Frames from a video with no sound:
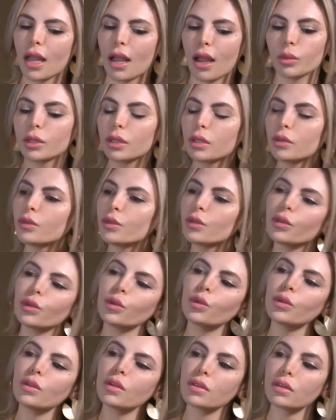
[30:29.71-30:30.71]
We lived
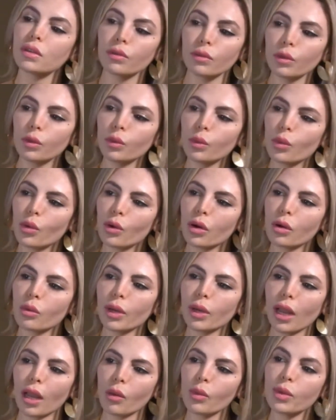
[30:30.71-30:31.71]
through the civil war
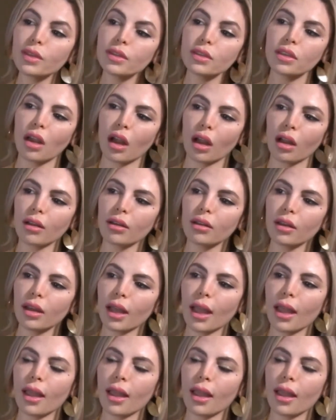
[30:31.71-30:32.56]
when I was young,